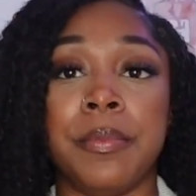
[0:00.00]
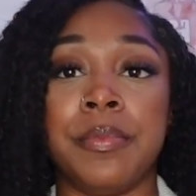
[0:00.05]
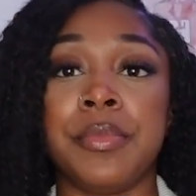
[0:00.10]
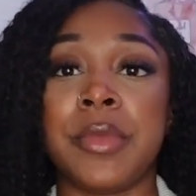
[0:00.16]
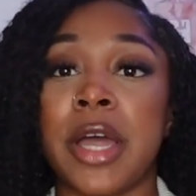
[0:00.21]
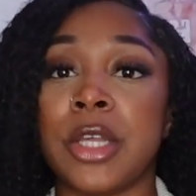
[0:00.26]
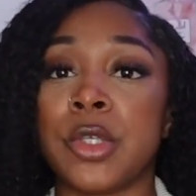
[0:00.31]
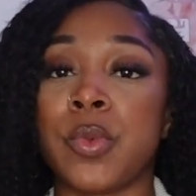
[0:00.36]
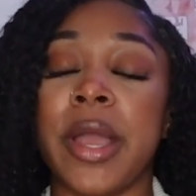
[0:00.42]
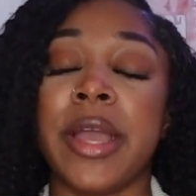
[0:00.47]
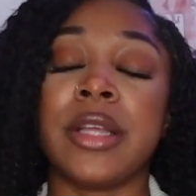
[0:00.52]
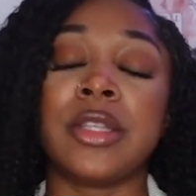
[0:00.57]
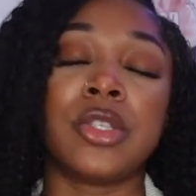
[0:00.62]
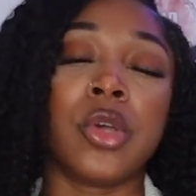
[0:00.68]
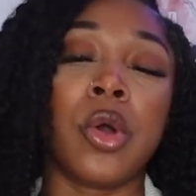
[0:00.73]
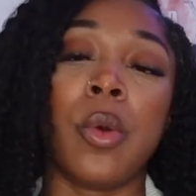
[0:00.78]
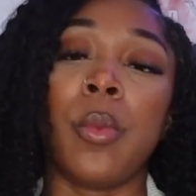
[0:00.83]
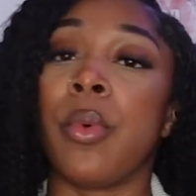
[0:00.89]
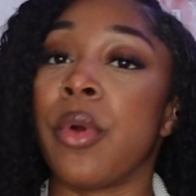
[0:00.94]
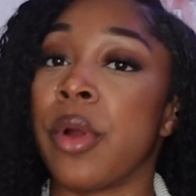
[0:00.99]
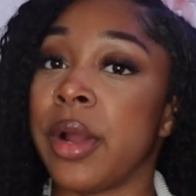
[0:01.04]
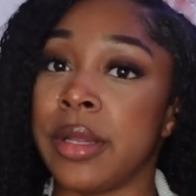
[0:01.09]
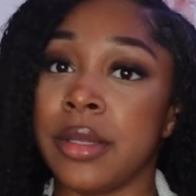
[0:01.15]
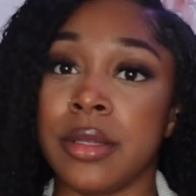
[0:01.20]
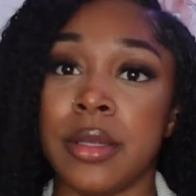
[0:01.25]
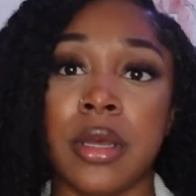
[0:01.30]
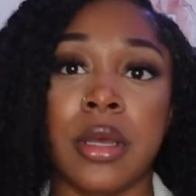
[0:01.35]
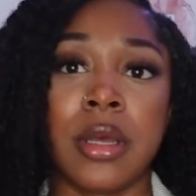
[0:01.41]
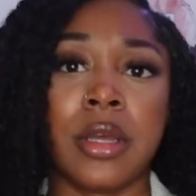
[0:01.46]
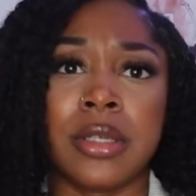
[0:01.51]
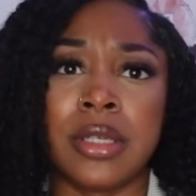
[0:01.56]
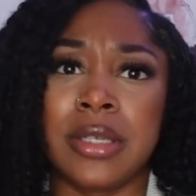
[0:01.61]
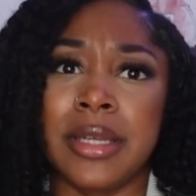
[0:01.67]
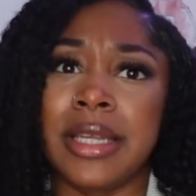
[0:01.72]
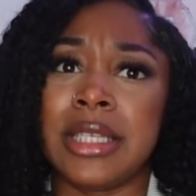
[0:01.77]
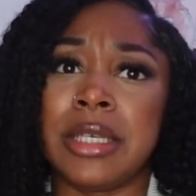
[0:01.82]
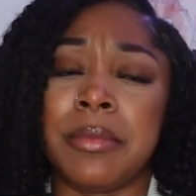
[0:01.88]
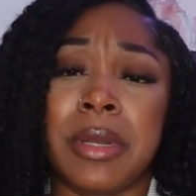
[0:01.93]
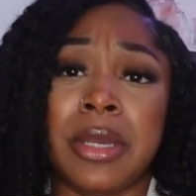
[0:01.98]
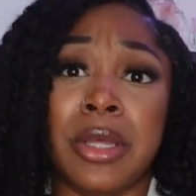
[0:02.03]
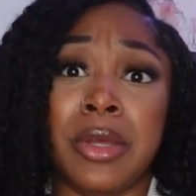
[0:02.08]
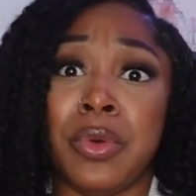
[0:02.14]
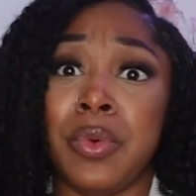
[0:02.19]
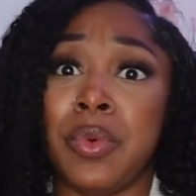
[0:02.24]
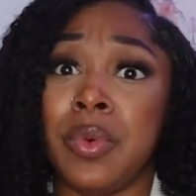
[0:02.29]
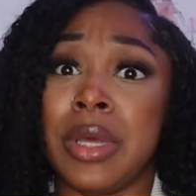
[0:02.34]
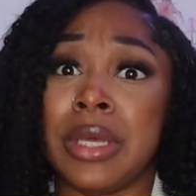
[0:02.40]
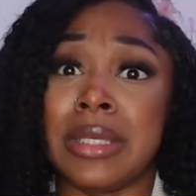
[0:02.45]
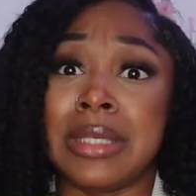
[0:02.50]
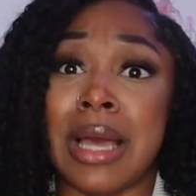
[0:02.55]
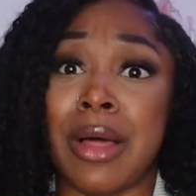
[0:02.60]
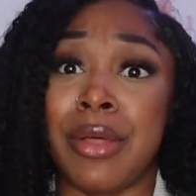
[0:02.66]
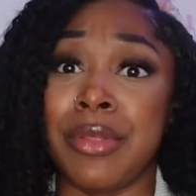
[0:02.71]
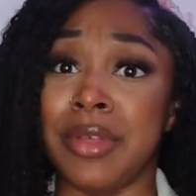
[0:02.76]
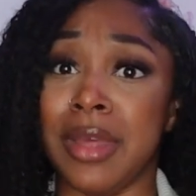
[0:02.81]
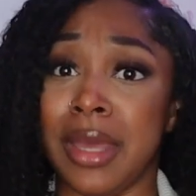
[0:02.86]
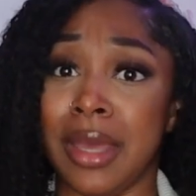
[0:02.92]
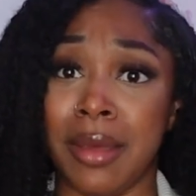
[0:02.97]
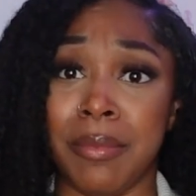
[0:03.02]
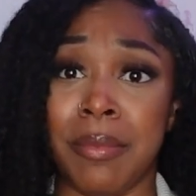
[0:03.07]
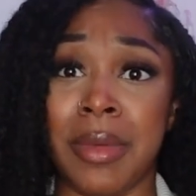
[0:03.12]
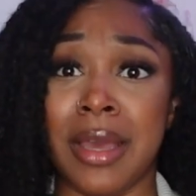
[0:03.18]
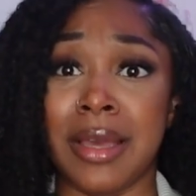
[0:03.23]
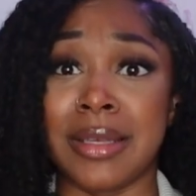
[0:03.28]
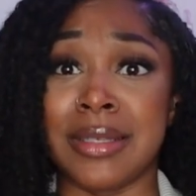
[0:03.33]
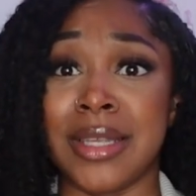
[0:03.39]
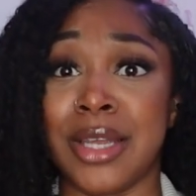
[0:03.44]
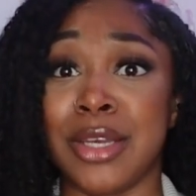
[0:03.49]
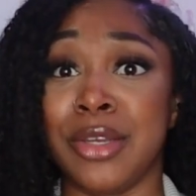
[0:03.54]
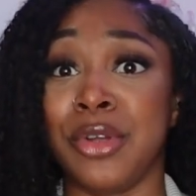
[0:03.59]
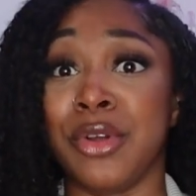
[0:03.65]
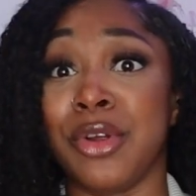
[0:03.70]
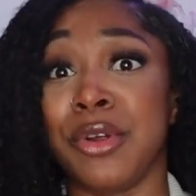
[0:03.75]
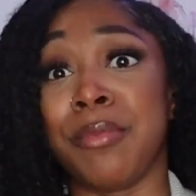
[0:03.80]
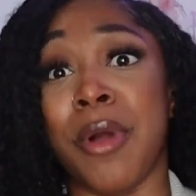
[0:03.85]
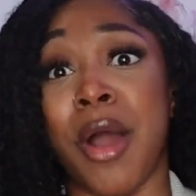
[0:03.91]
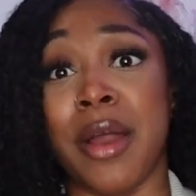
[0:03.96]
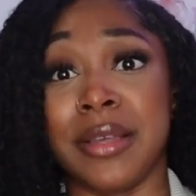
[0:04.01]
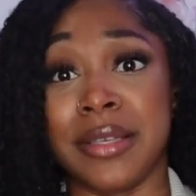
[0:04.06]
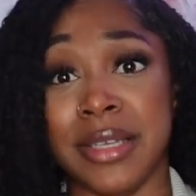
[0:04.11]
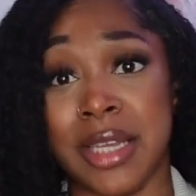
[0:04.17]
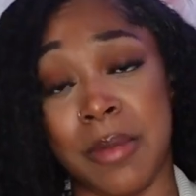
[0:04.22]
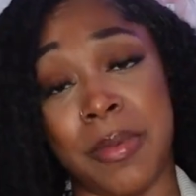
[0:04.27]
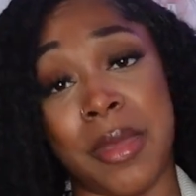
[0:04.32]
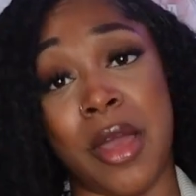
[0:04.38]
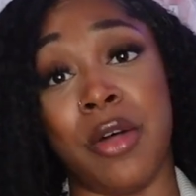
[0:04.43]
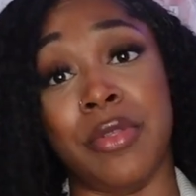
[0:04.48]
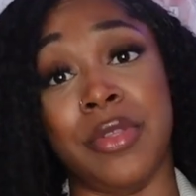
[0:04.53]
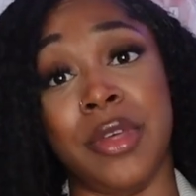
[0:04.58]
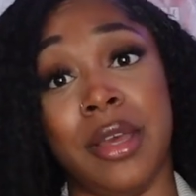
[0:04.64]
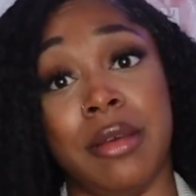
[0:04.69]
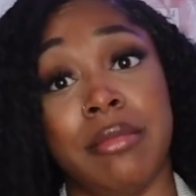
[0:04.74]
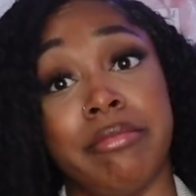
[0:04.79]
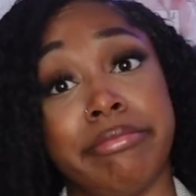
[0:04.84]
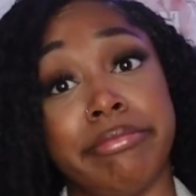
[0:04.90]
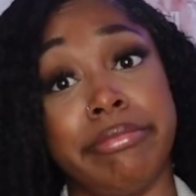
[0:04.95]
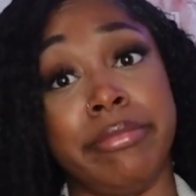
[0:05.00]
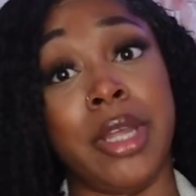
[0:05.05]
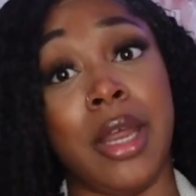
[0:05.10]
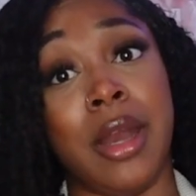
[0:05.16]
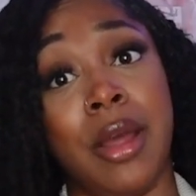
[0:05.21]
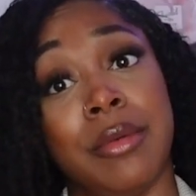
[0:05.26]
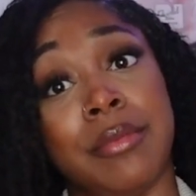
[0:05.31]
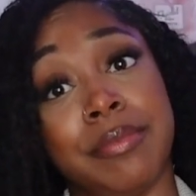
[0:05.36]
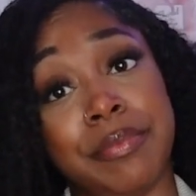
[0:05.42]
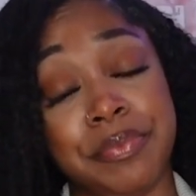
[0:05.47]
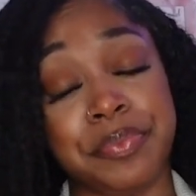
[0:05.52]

That's why it's so important to date somebody who is healthy, because then your body's gonna be healthy, you know.